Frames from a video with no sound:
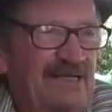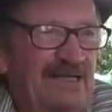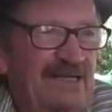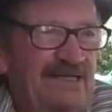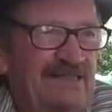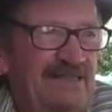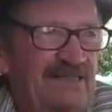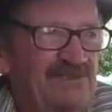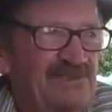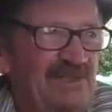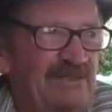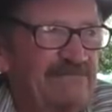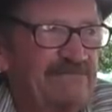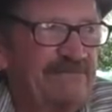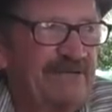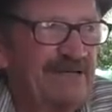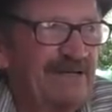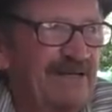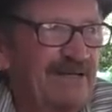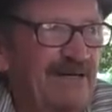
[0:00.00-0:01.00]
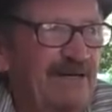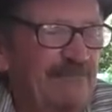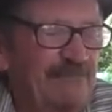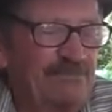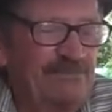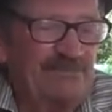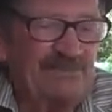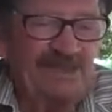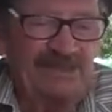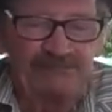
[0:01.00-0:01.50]
And then she'd fill up
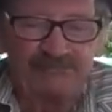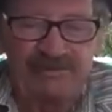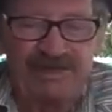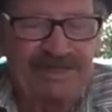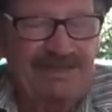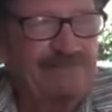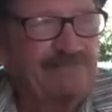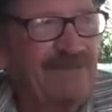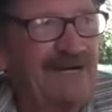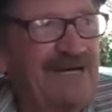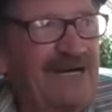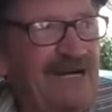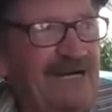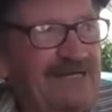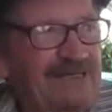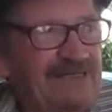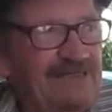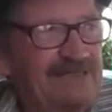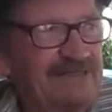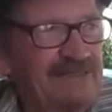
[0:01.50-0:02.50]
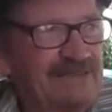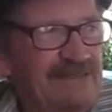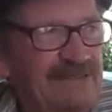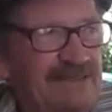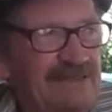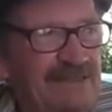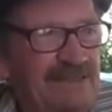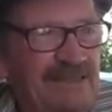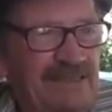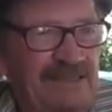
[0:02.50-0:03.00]
and bring it back
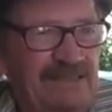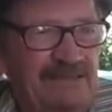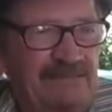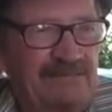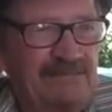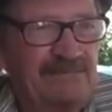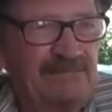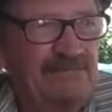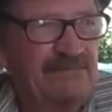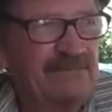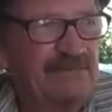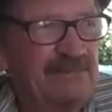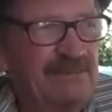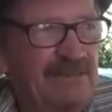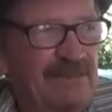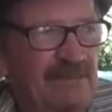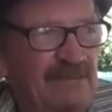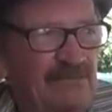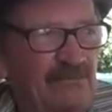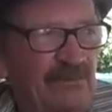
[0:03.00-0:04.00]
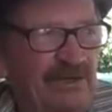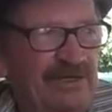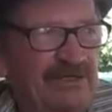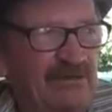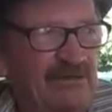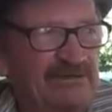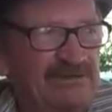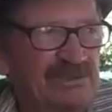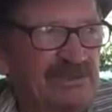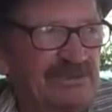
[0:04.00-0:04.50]
and
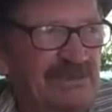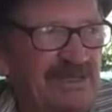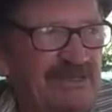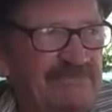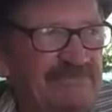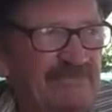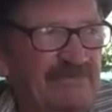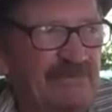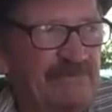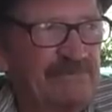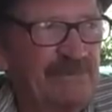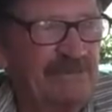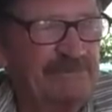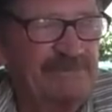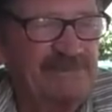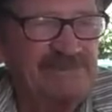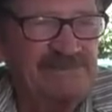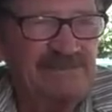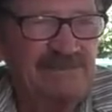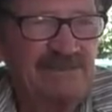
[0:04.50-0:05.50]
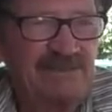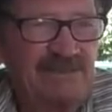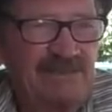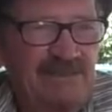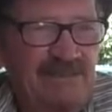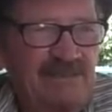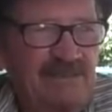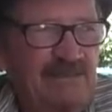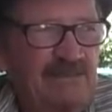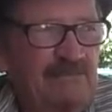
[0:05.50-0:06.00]
regurgitate for the puppies. That's
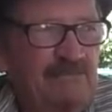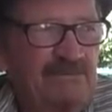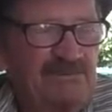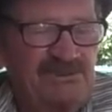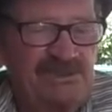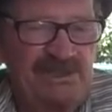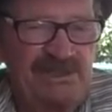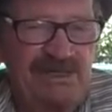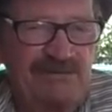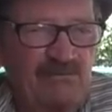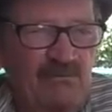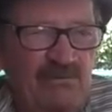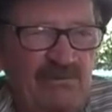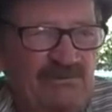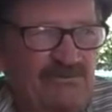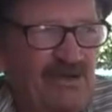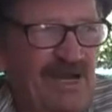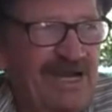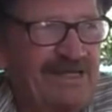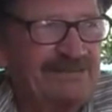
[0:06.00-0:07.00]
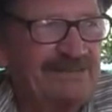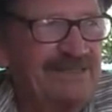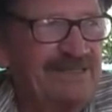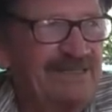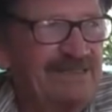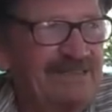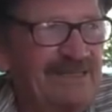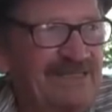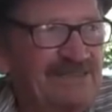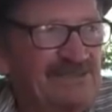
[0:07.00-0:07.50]
right. But she never would attract any
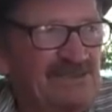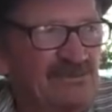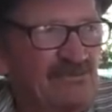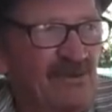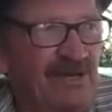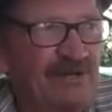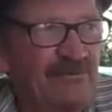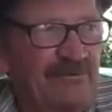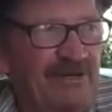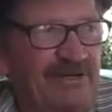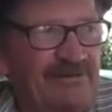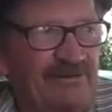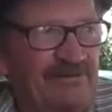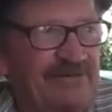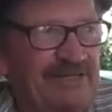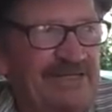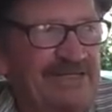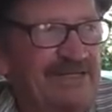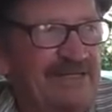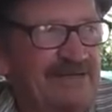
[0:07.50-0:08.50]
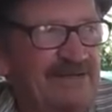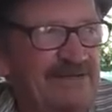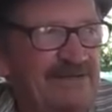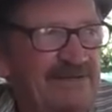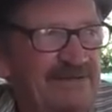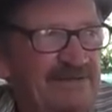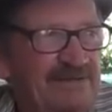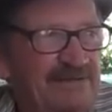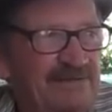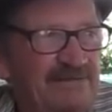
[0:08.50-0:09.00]
attention right around her den,
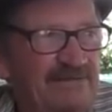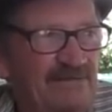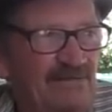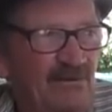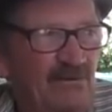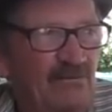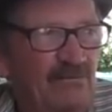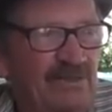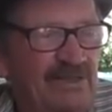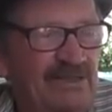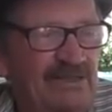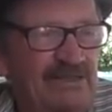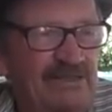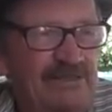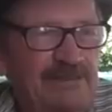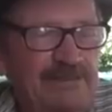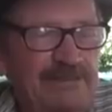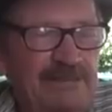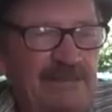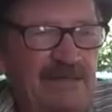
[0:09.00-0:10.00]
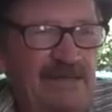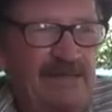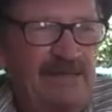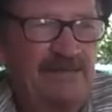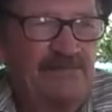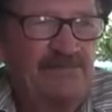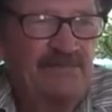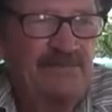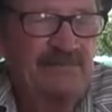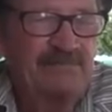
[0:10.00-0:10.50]
you know. But, That's right.
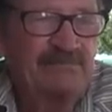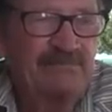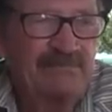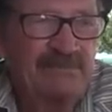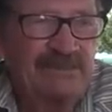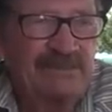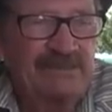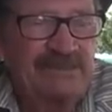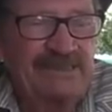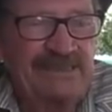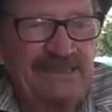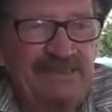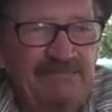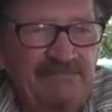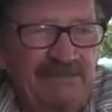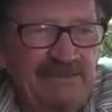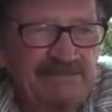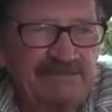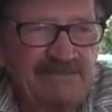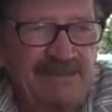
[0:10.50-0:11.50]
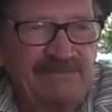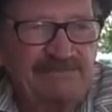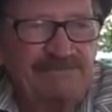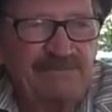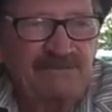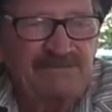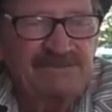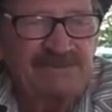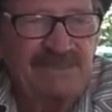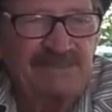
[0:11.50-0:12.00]
But anyways,
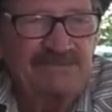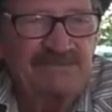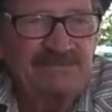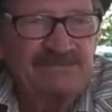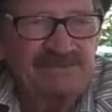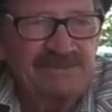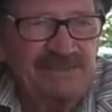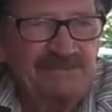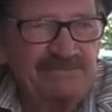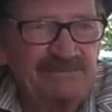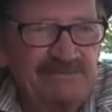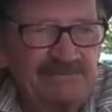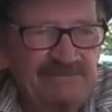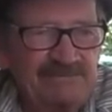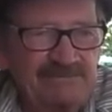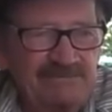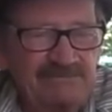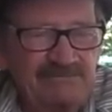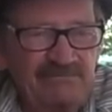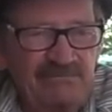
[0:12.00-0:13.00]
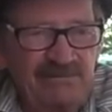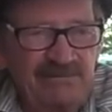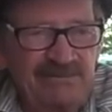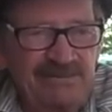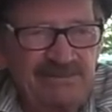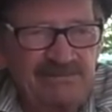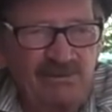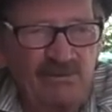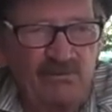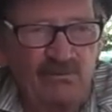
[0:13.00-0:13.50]
Grandpa said you'd see one of
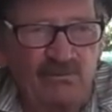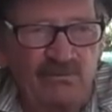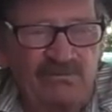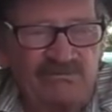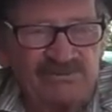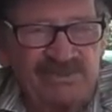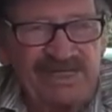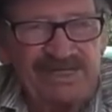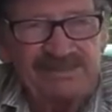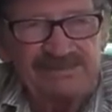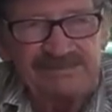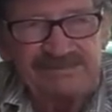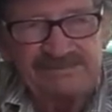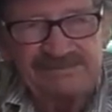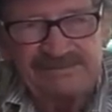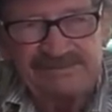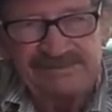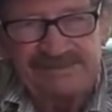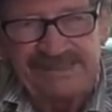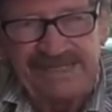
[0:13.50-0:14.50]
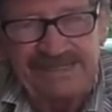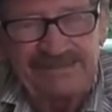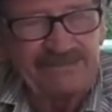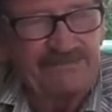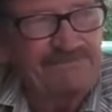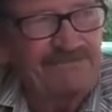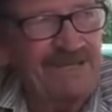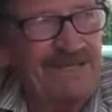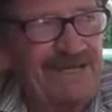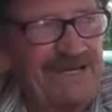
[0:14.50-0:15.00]
these old wolves out out in
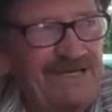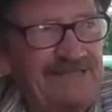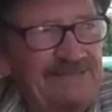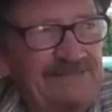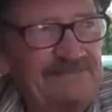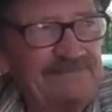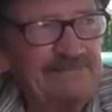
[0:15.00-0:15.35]
the flat.